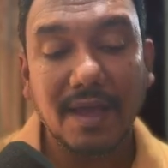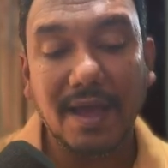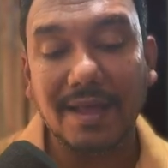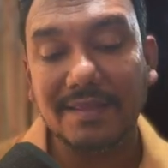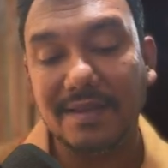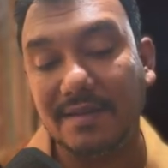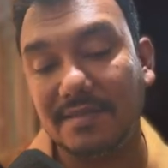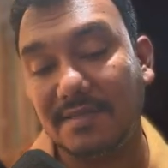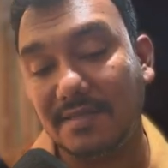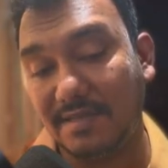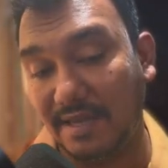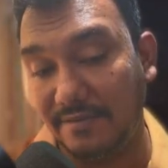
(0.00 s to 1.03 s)
and there is
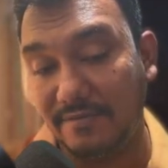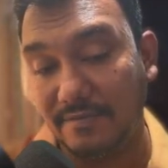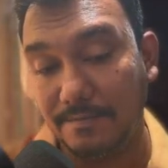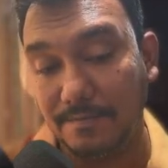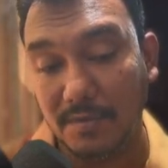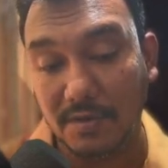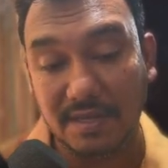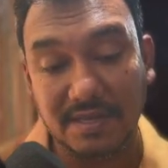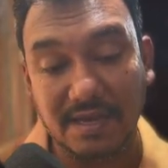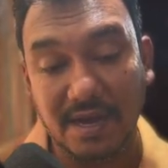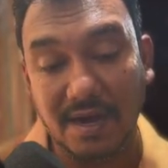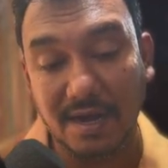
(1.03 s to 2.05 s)
the save. Okay,
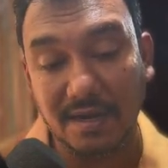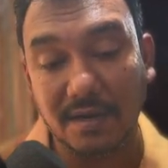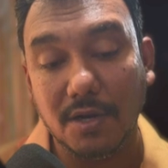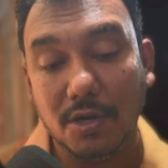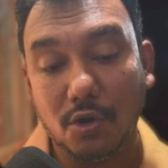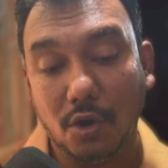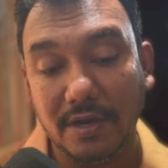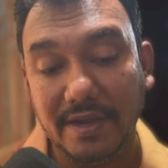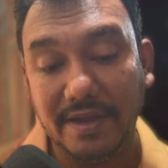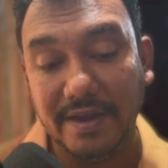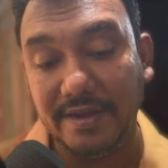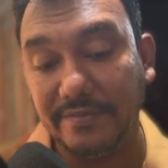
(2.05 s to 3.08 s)
they are
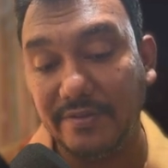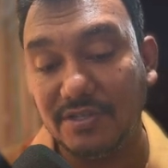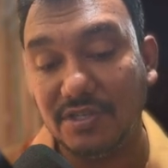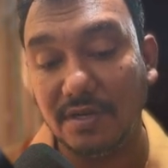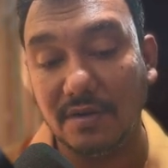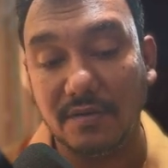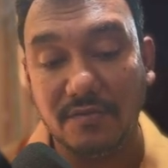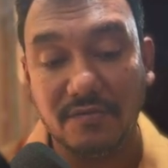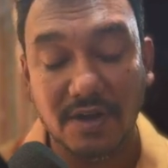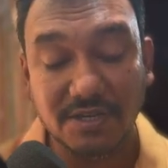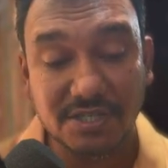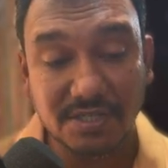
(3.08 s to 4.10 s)
calling individual
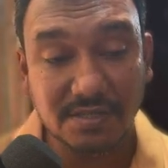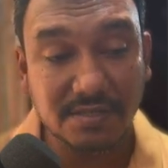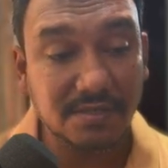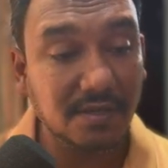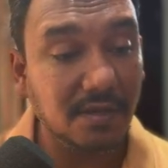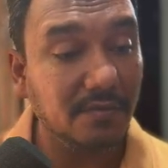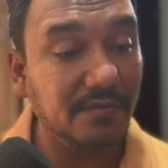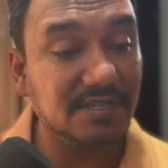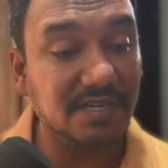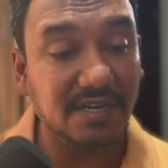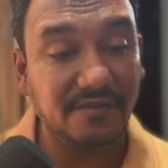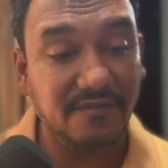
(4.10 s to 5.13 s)
functions,
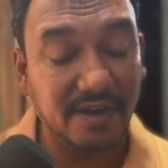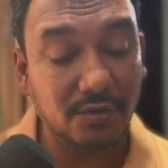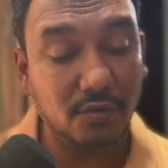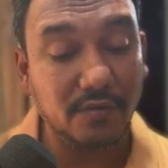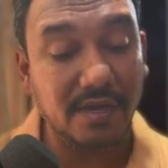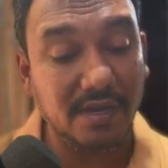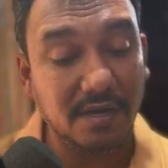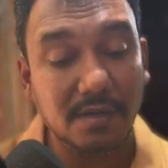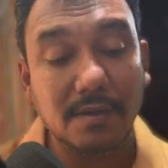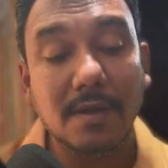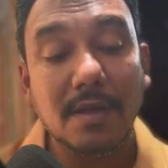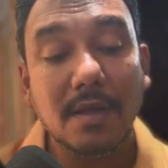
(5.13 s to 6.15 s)
which I defined over here,
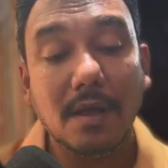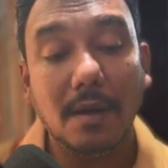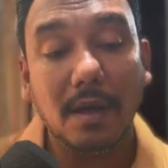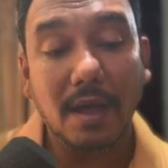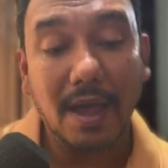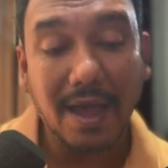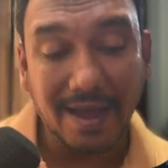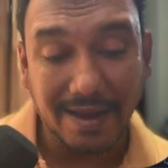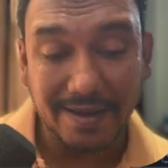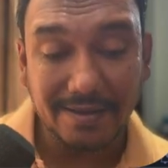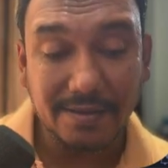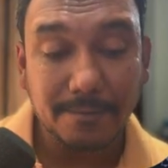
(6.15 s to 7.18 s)

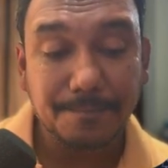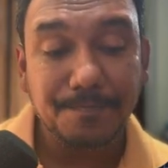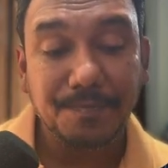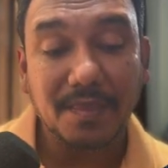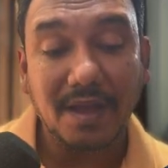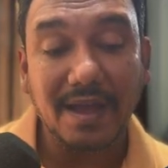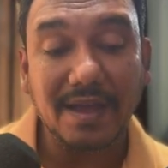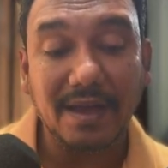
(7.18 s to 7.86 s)
and I